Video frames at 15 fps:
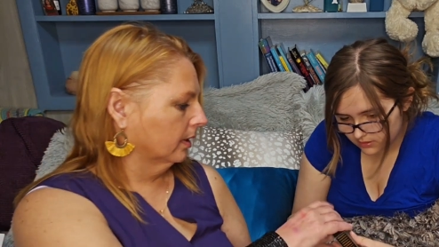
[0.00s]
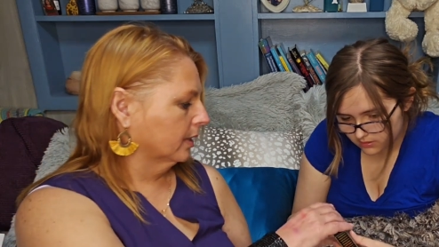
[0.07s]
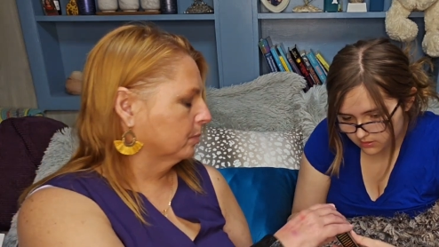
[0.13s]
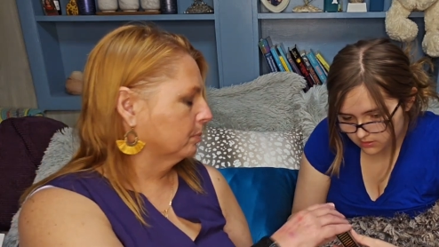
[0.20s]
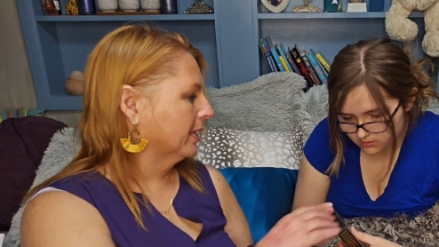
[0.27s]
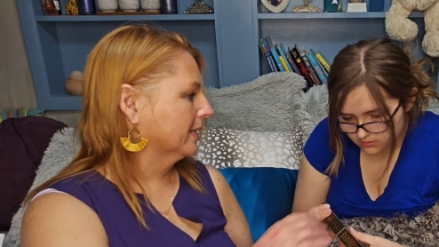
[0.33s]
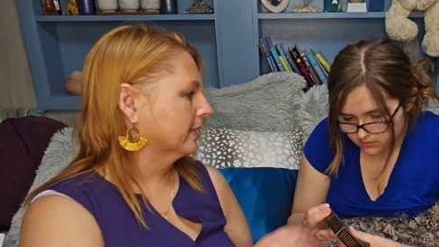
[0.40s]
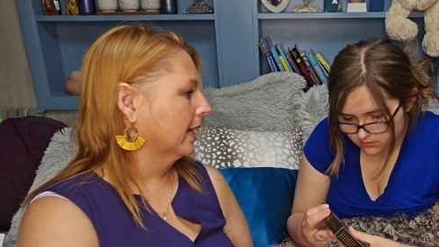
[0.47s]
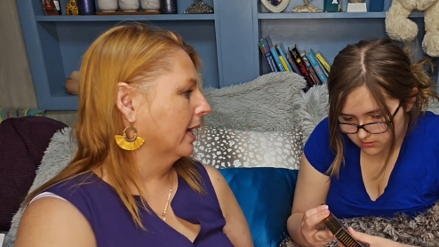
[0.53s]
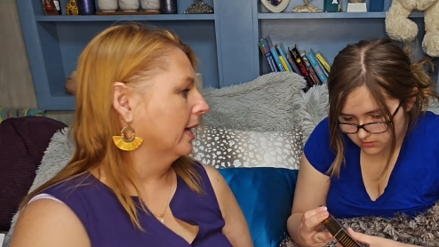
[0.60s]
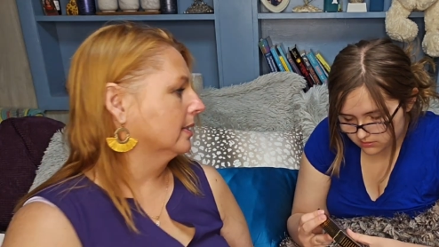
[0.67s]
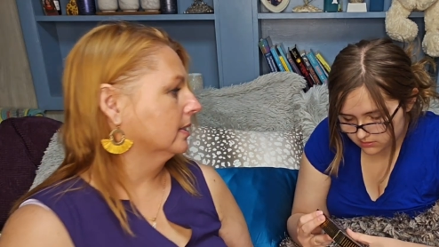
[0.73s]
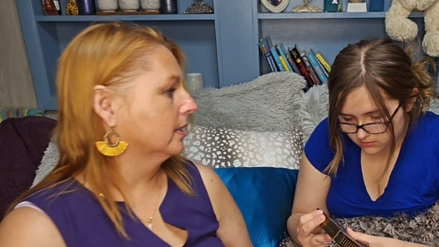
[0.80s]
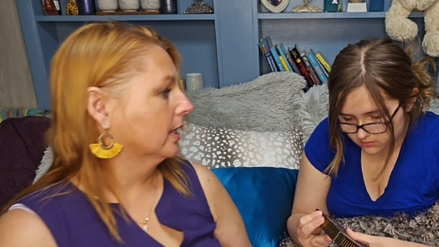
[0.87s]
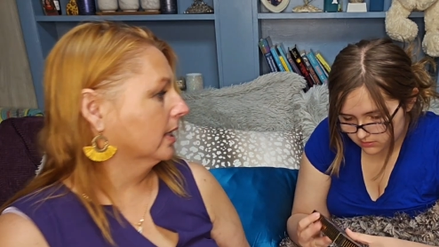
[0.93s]
Speaker 1: That's because I
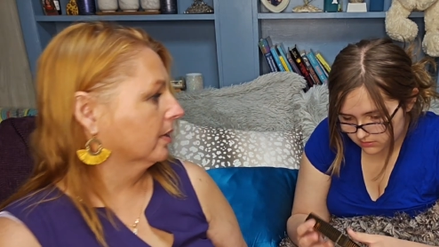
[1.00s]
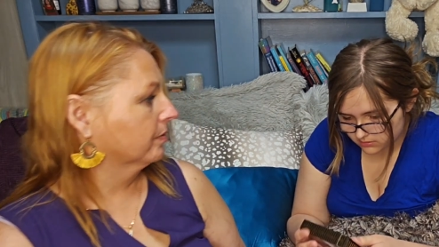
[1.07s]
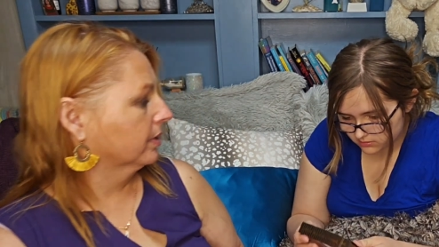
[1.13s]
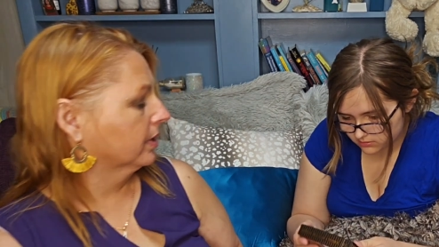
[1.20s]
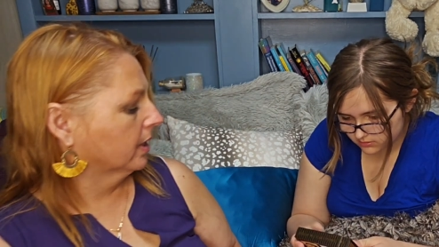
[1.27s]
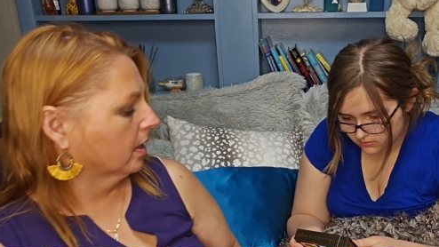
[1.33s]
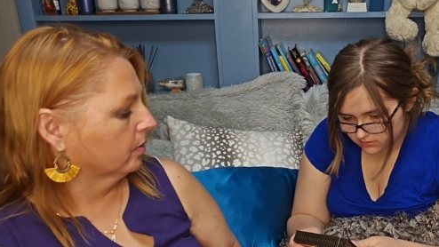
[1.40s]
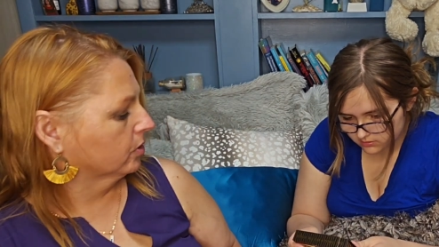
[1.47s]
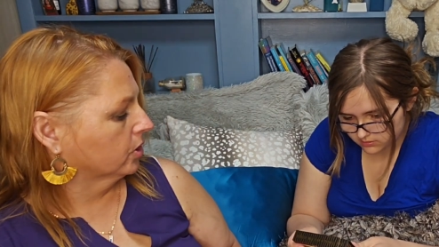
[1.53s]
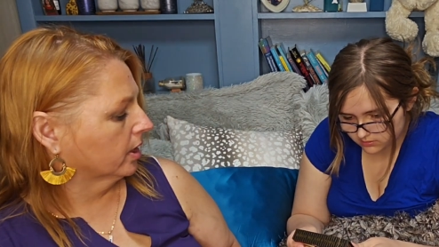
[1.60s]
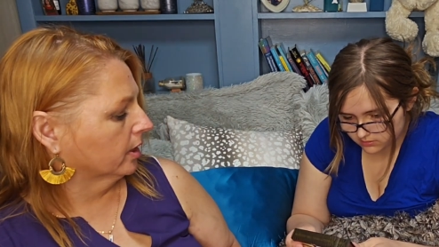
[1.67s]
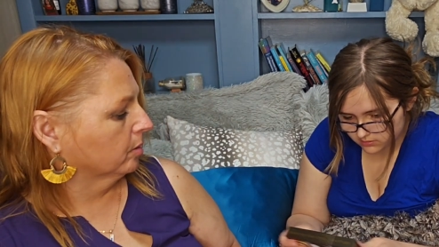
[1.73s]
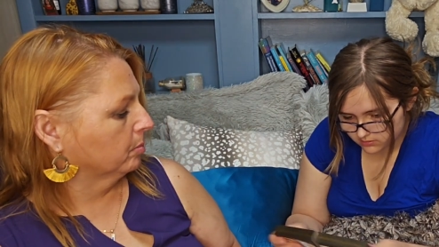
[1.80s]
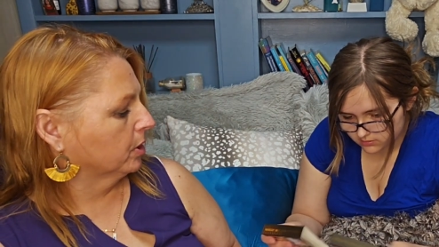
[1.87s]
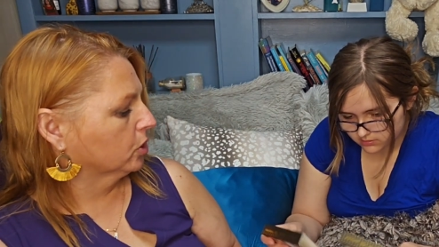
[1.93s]
had to take everything out and
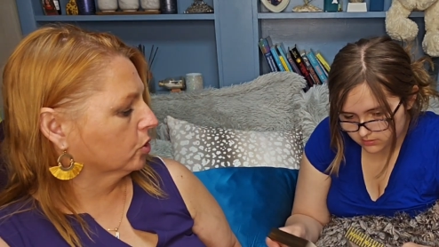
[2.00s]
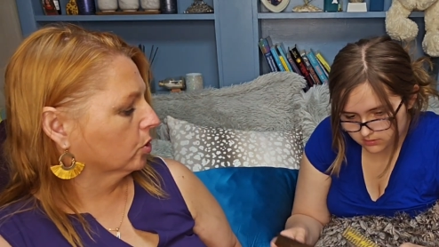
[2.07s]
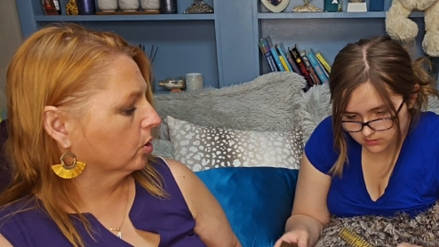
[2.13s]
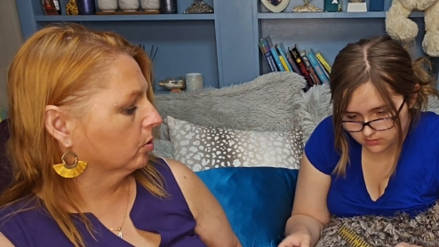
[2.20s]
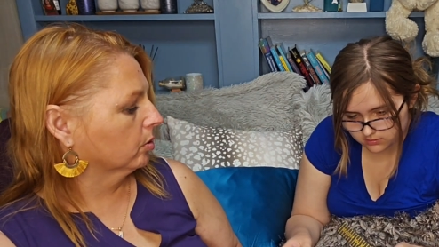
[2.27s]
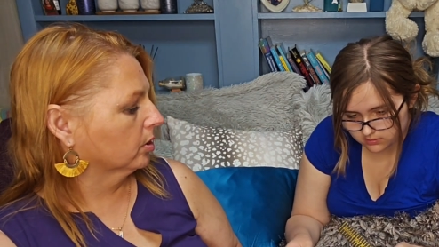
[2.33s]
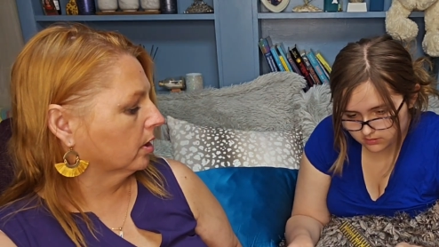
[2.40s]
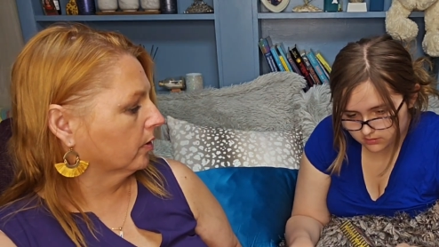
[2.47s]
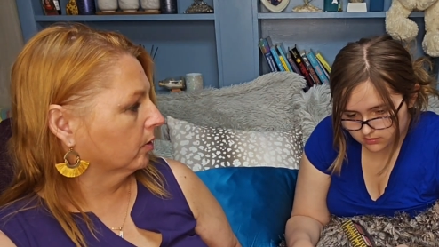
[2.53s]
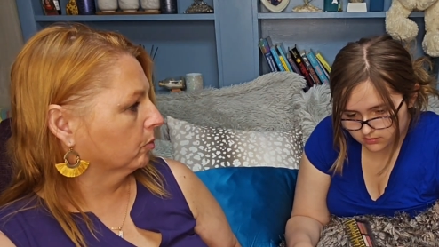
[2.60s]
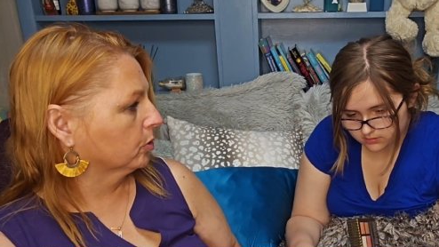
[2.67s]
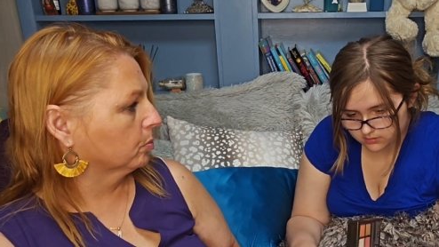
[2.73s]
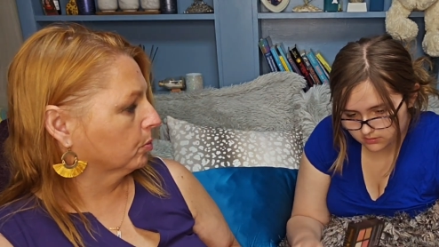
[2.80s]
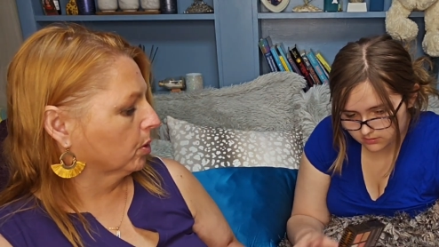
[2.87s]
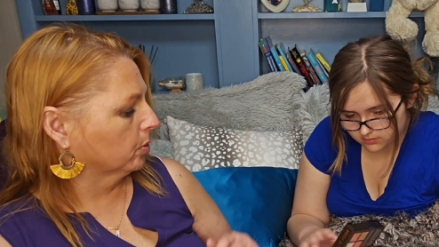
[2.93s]
check and make sure nothing
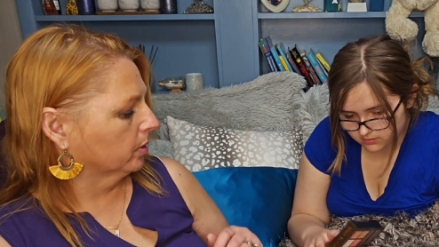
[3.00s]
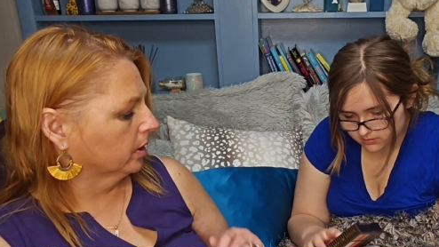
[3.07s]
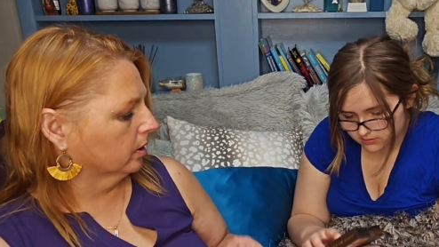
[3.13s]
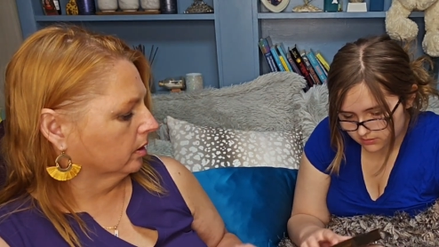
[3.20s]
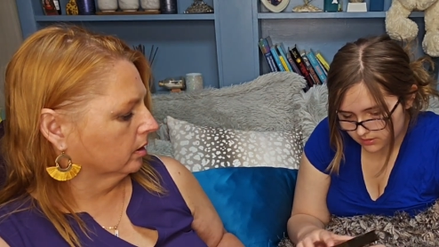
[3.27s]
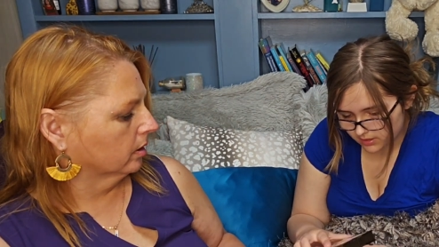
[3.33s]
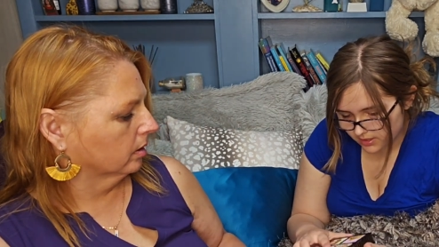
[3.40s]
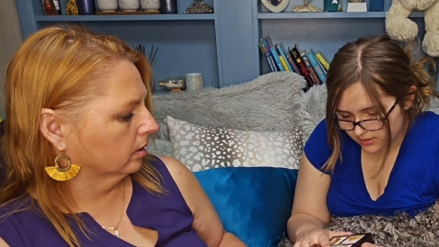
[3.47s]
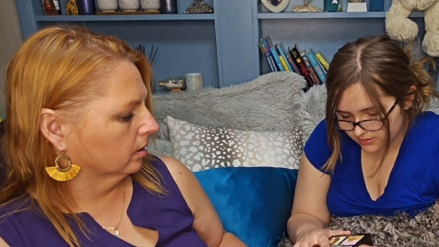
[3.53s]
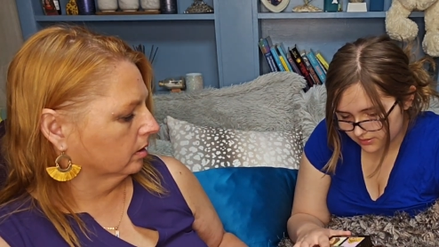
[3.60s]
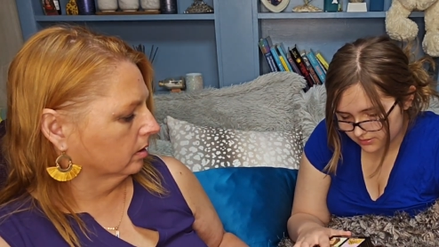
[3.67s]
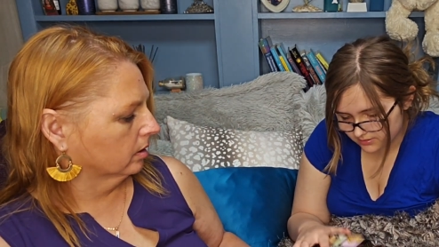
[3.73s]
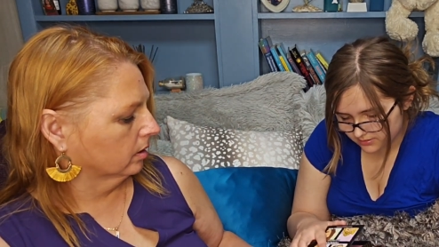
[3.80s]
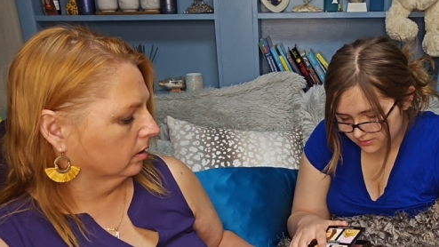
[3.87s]
was broken. Oh.